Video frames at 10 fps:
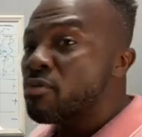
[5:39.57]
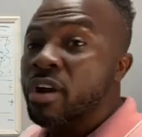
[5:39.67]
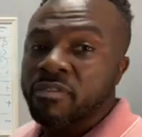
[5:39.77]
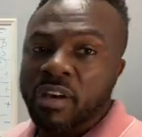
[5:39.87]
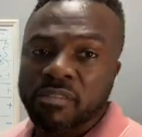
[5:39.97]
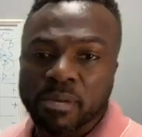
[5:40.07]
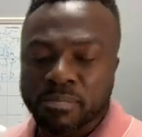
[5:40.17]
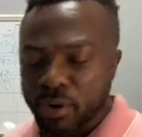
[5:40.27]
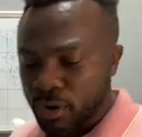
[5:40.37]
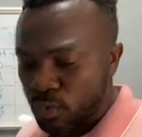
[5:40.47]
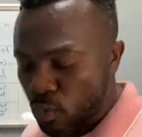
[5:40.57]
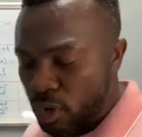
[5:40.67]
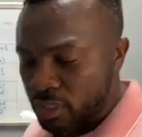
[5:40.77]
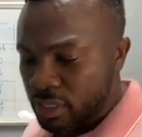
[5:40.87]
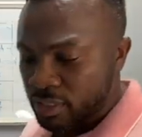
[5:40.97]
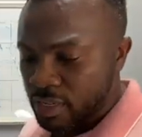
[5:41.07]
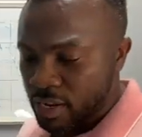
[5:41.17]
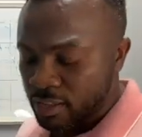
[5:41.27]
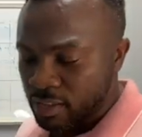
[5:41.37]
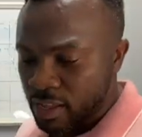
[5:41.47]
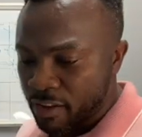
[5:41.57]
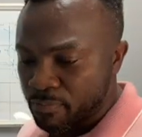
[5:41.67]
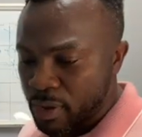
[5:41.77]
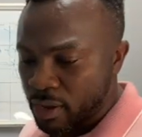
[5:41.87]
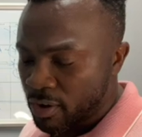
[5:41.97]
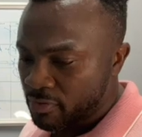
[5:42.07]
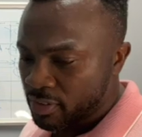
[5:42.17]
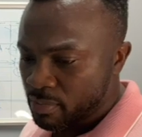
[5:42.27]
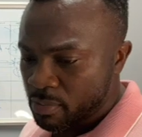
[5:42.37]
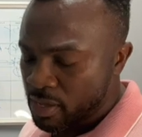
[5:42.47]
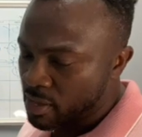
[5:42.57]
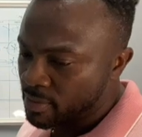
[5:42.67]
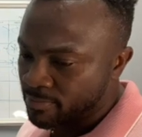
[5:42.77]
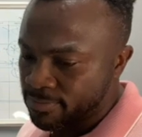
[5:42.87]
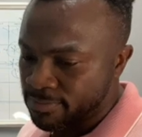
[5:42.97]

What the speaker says: over a 5-year period, what his tenants have paid off is maybe,